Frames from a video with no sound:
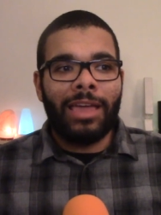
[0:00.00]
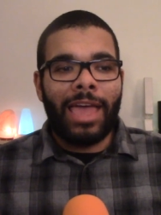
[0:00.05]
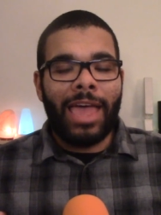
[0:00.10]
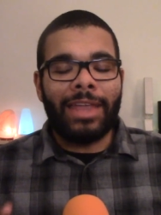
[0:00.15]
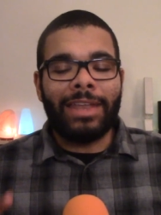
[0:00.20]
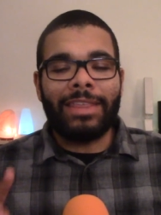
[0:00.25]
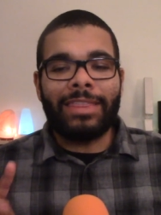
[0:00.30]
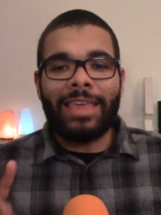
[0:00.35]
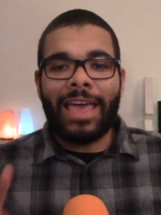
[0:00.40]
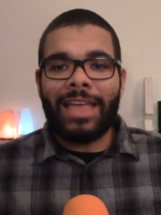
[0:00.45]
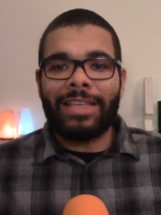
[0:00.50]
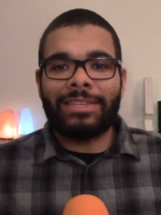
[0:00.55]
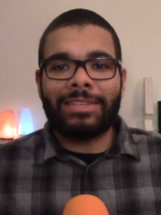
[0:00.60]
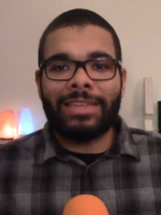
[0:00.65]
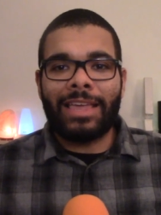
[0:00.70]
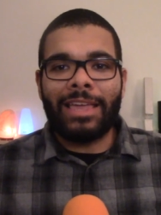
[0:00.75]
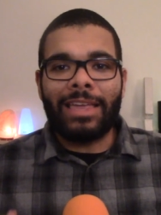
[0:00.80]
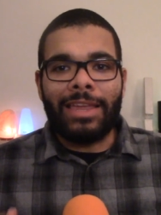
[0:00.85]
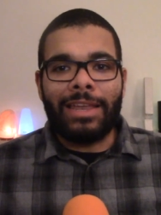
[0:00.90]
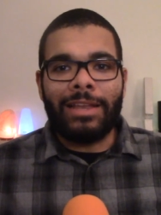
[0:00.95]
And in that
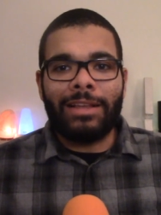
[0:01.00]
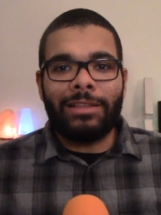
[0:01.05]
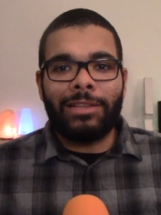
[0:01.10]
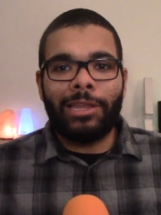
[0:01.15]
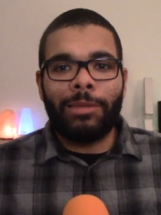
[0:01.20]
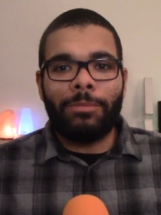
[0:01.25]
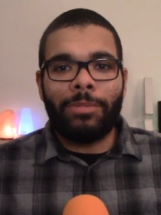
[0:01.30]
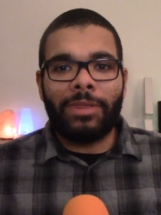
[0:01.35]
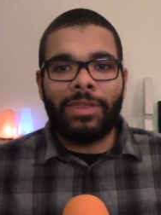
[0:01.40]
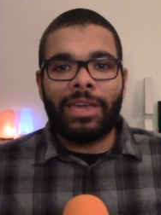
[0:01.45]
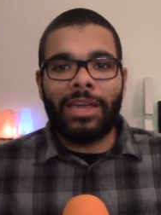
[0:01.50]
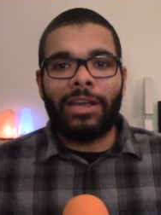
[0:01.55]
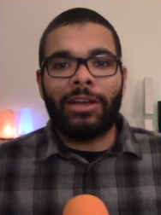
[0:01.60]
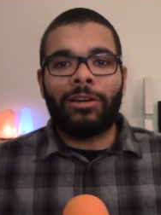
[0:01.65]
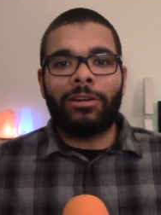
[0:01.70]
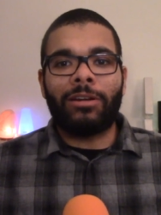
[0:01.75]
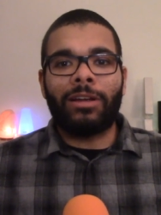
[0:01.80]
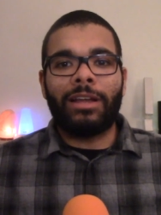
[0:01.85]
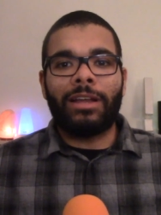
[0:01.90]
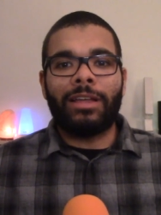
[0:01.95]
second clip
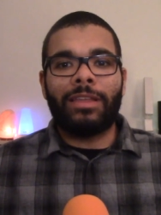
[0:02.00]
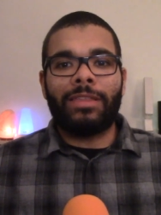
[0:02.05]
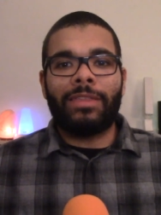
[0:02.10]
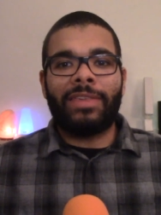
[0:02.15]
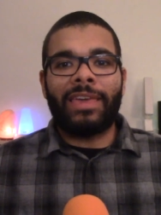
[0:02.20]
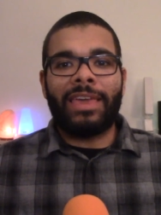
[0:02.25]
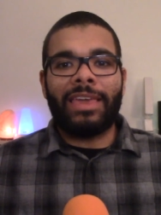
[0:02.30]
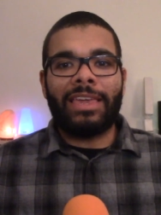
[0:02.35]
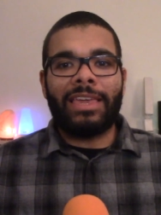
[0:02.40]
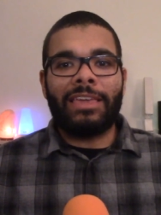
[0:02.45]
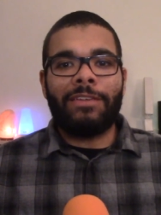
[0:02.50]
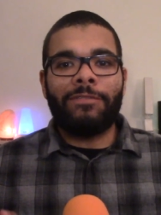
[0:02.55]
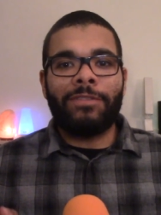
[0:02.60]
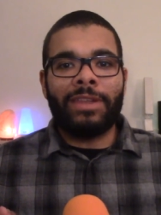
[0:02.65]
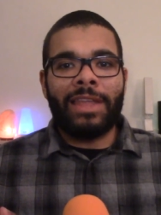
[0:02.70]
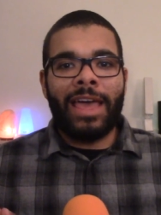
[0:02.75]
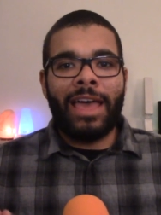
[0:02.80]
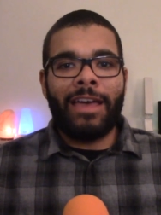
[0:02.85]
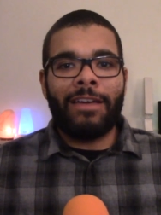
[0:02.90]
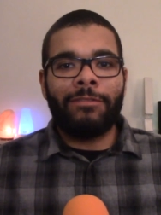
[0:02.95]
there, they
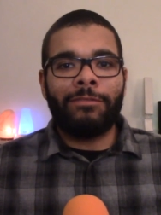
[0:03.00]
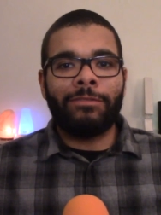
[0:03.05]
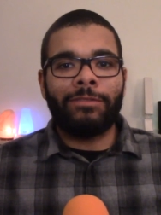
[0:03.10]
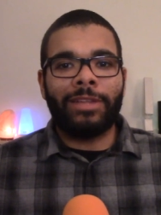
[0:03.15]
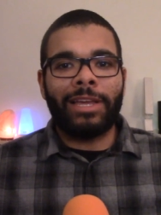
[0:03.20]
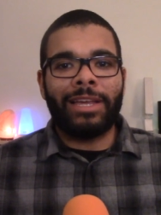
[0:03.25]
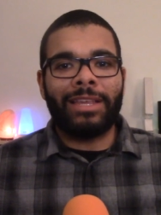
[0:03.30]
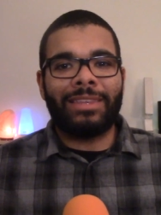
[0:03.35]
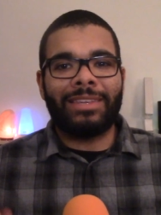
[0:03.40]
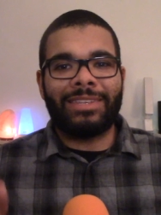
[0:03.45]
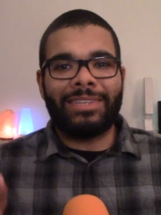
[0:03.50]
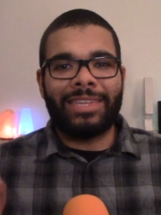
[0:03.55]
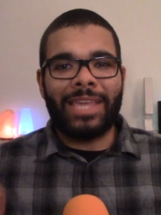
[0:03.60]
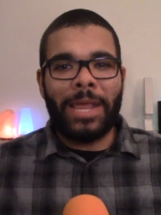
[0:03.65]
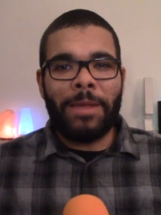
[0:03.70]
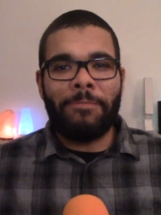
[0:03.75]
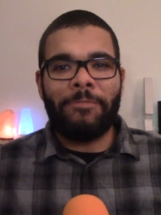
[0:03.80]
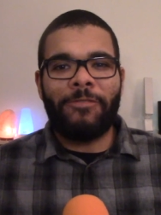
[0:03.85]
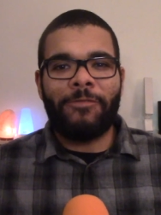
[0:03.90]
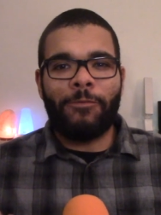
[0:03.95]
even have like the
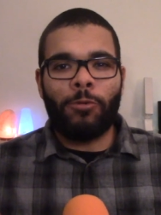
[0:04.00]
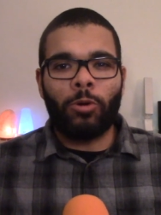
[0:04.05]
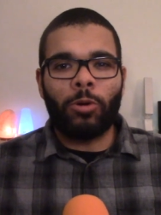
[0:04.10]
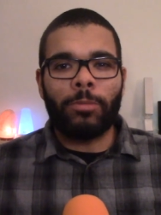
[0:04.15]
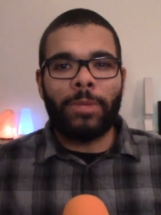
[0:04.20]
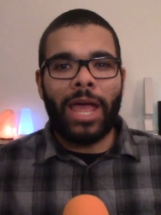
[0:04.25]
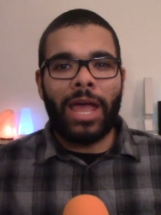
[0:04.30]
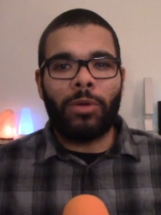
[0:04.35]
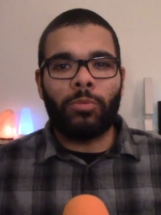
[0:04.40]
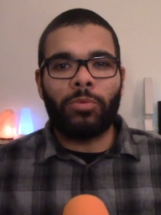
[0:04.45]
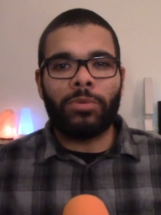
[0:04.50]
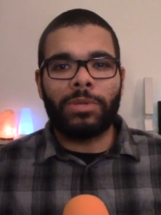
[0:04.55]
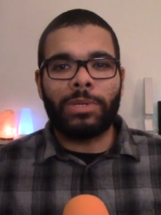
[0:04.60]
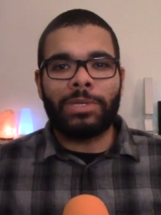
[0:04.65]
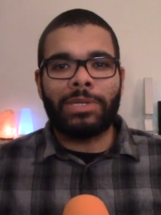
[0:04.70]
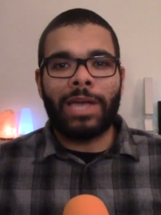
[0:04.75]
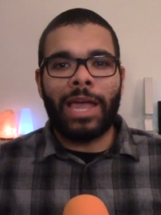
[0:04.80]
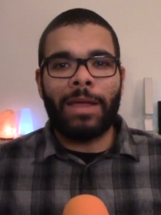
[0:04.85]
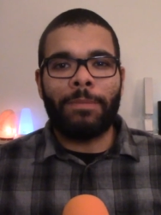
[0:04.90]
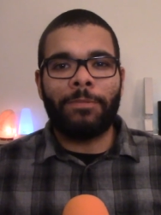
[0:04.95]
same format with the
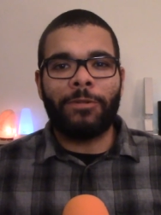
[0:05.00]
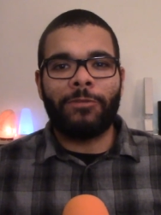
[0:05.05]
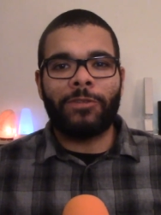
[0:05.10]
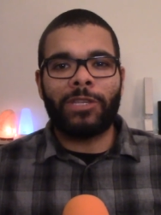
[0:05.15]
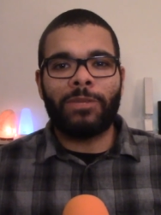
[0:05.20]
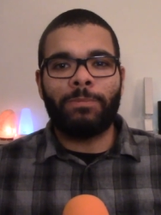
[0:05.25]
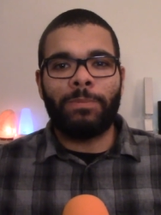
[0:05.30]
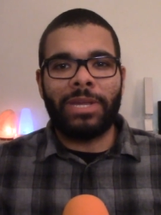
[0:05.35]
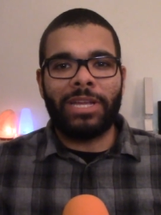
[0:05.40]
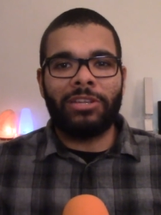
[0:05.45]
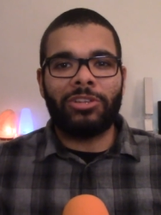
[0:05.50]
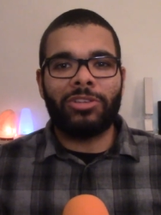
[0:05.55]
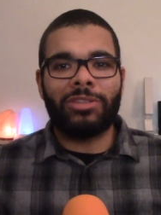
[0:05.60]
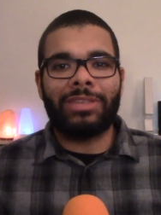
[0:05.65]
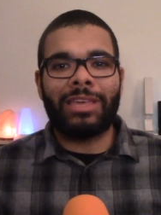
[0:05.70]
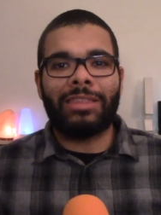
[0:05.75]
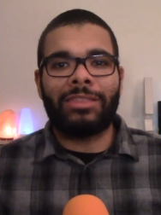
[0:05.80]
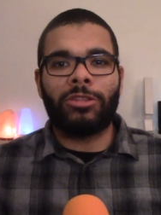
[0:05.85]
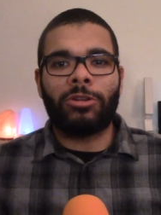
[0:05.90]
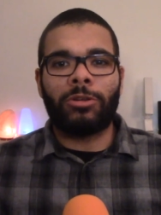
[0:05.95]
type of speech
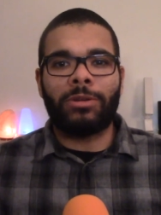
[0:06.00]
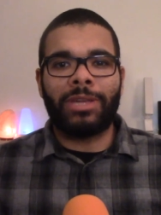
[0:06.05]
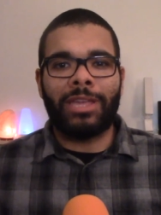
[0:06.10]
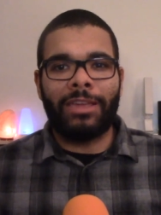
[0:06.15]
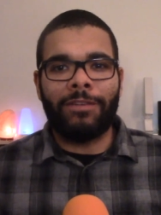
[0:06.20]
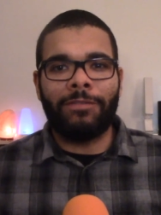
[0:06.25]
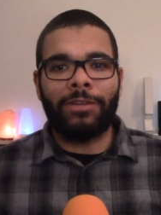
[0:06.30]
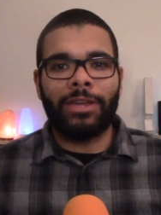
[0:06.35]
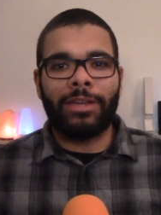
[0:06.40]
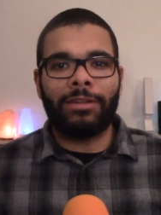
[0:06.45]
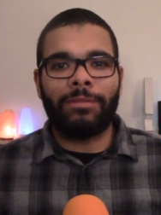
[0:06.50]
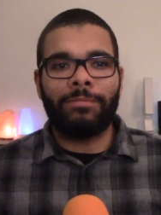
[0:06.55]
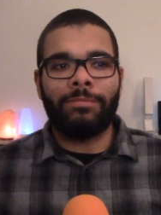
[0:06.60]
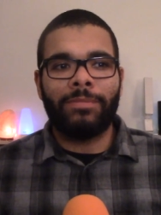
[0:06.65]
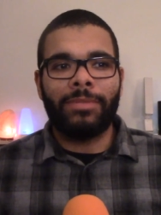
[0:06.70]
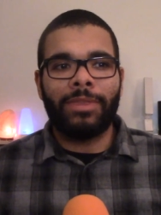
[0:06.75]
that they're giving.